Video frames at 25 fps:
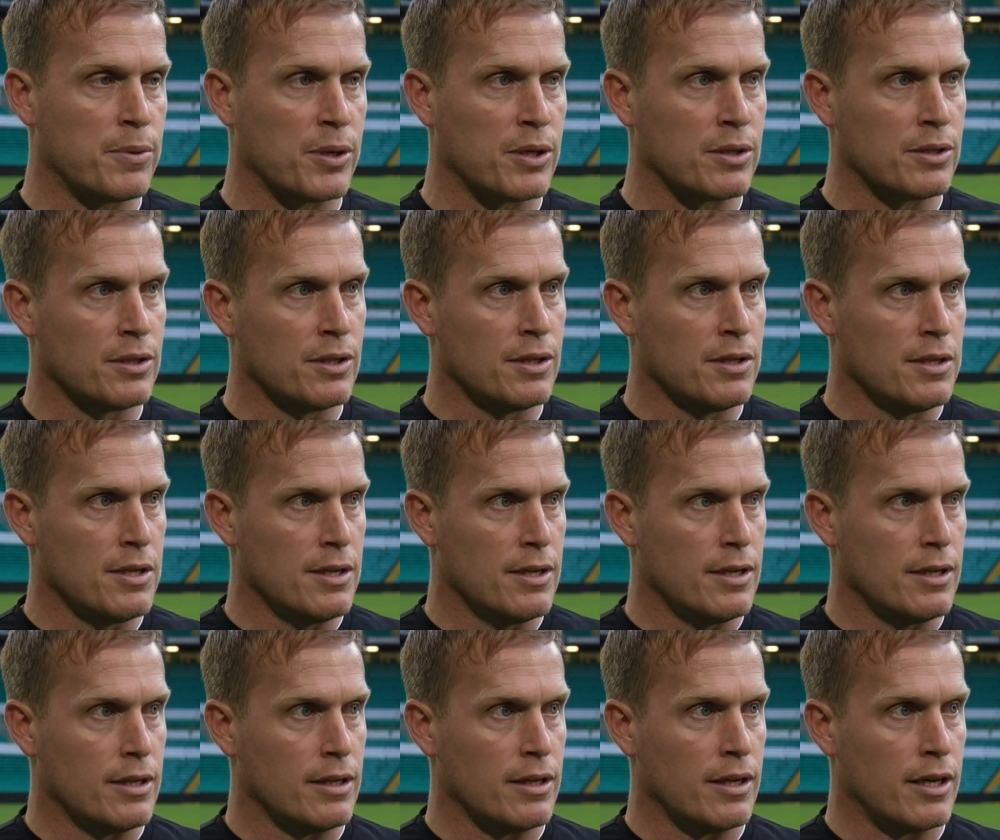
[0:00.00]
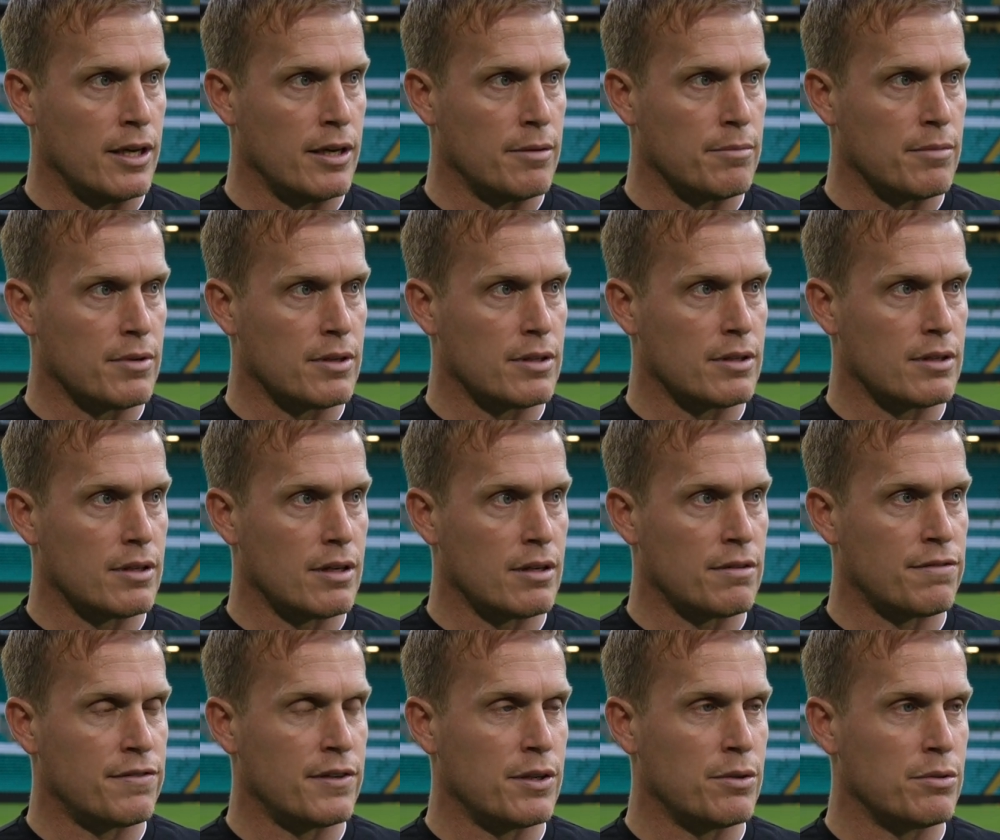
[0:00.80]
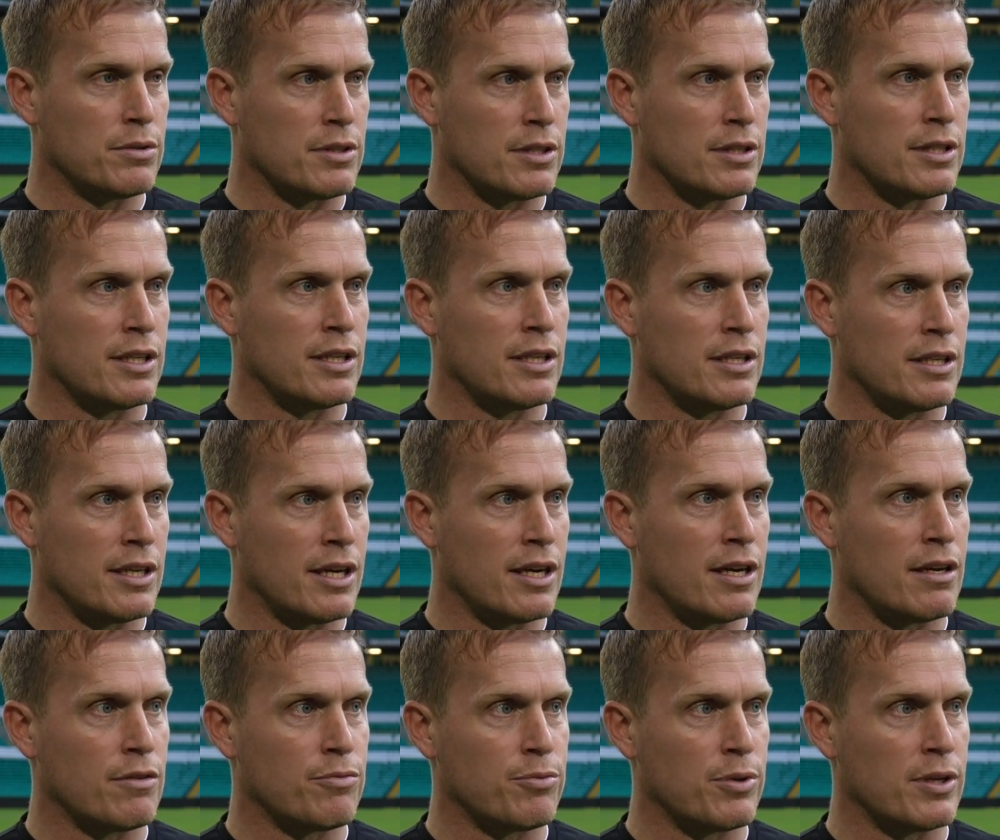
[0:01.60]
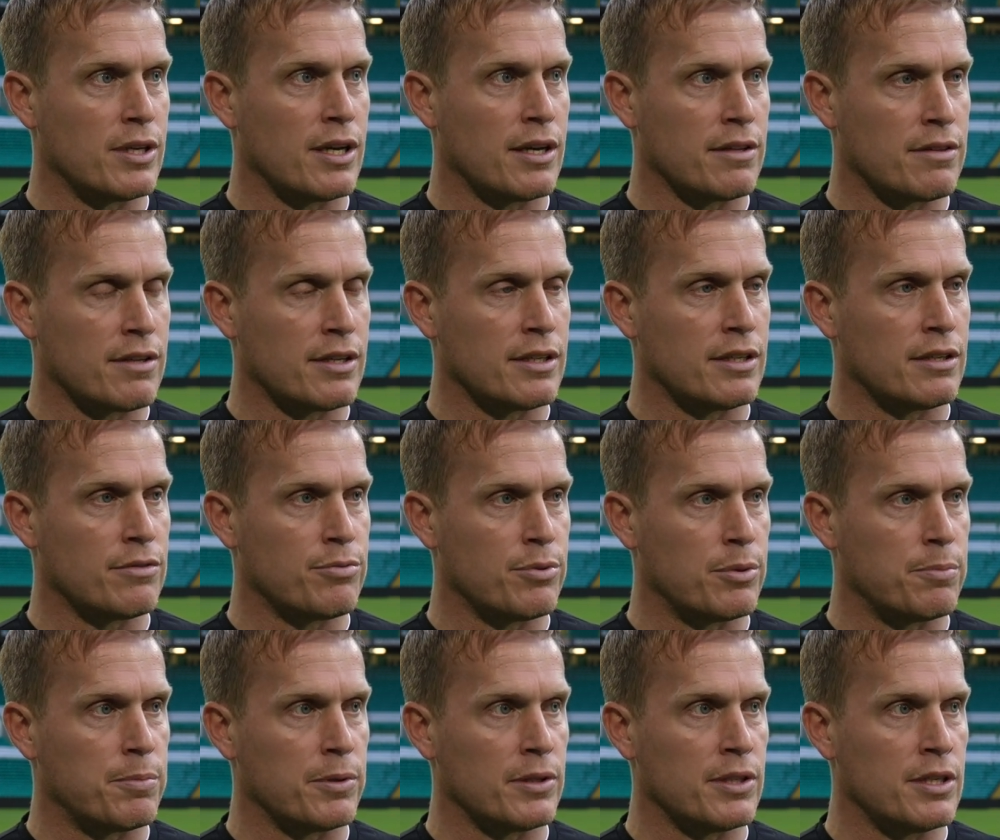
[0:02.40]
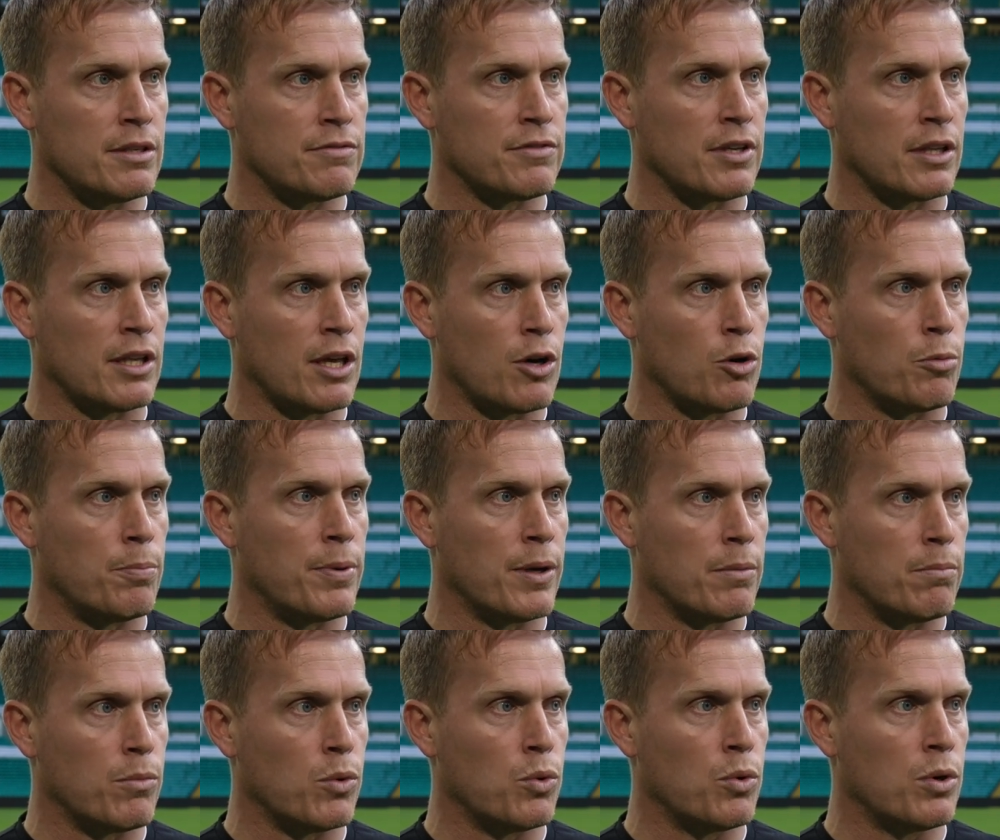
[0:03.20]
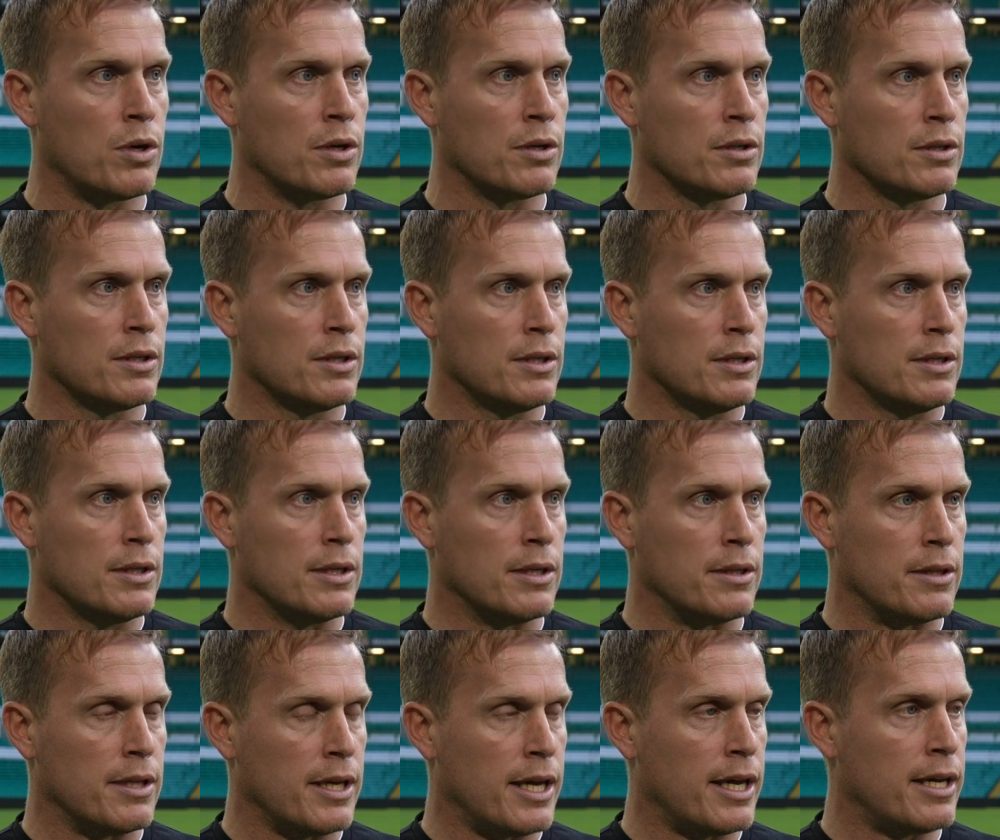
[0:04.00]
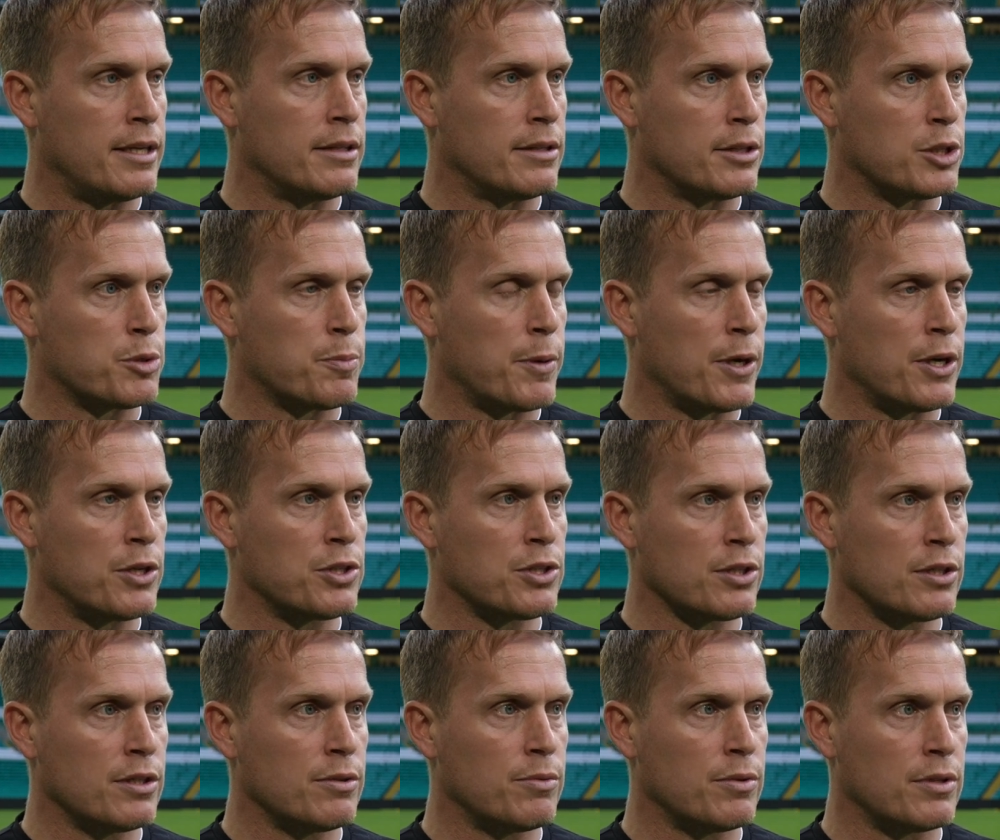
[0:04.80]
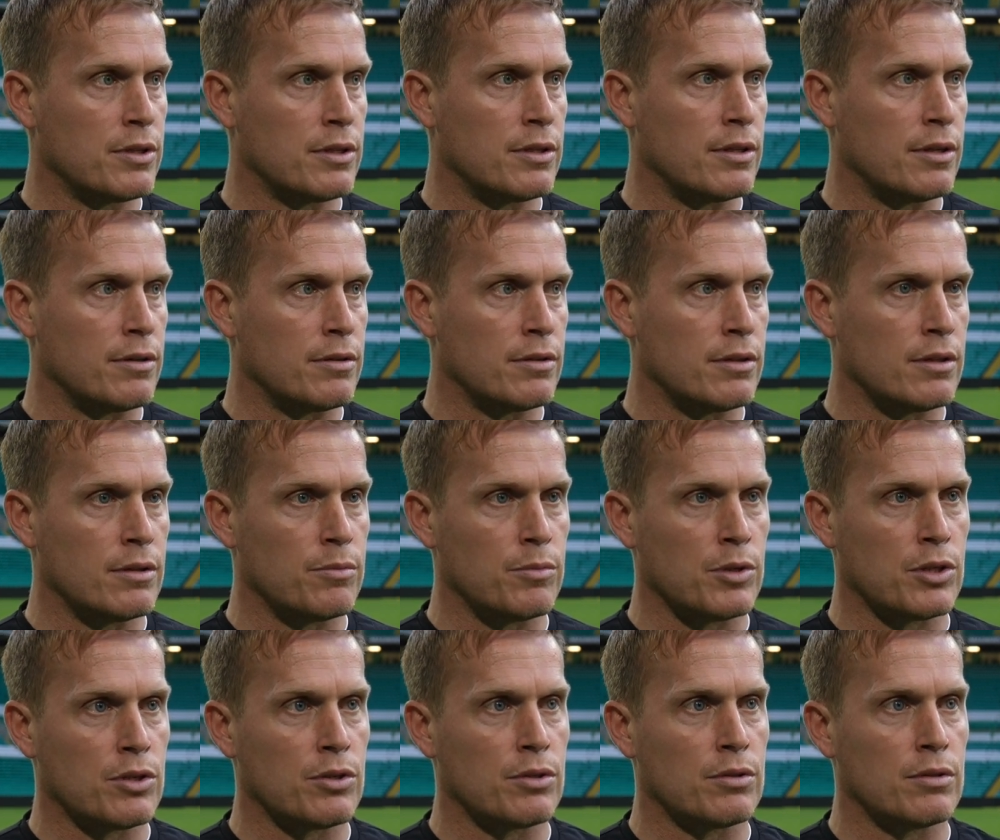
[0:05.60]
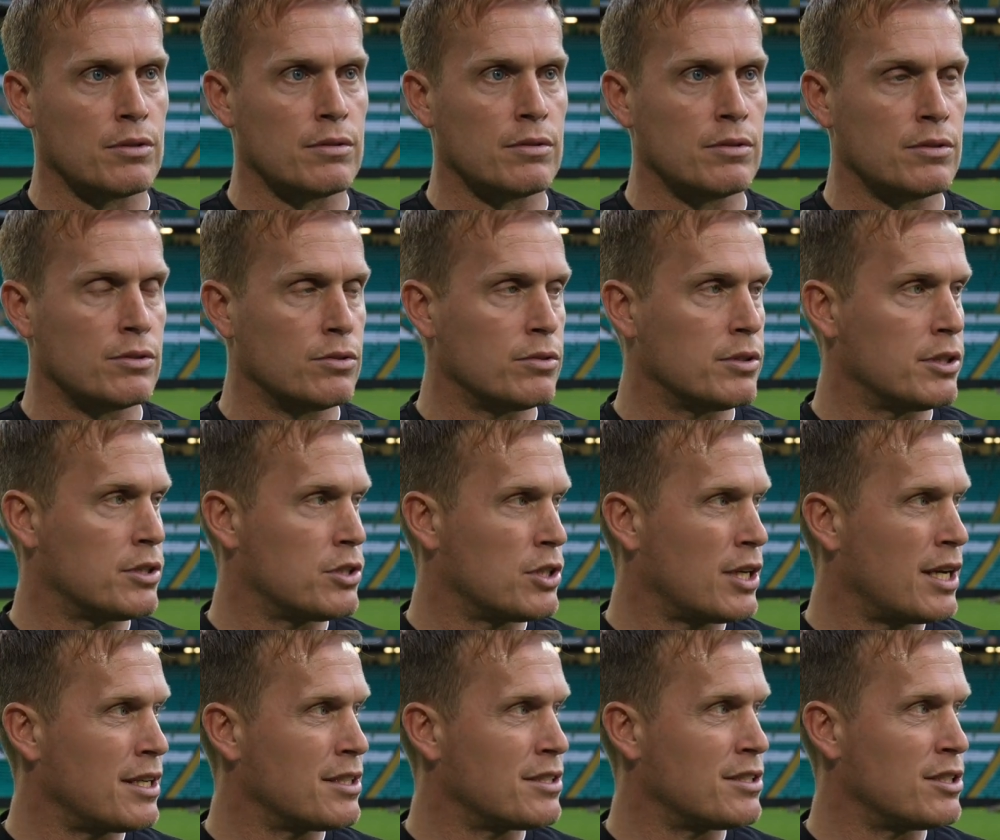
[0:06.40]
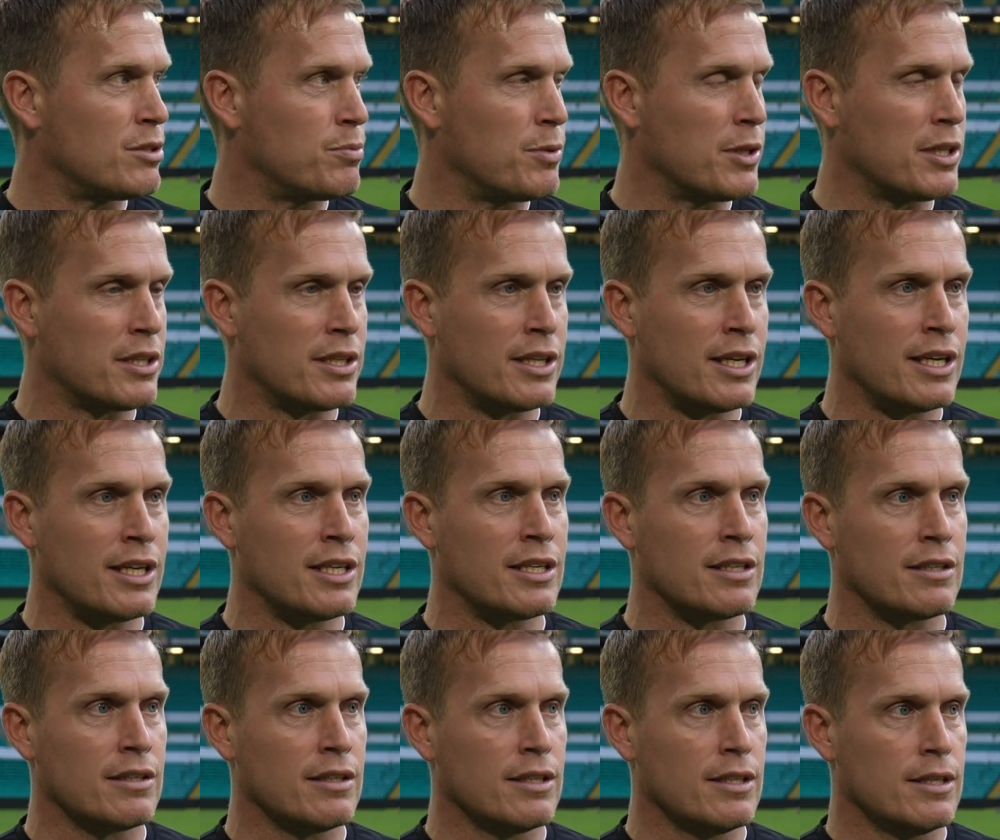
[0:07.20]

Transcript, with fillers: But um, I felt today, yeah, if we, I think if we believed a little bit more at the end, especially that, that, that we could, you know, the chances we create,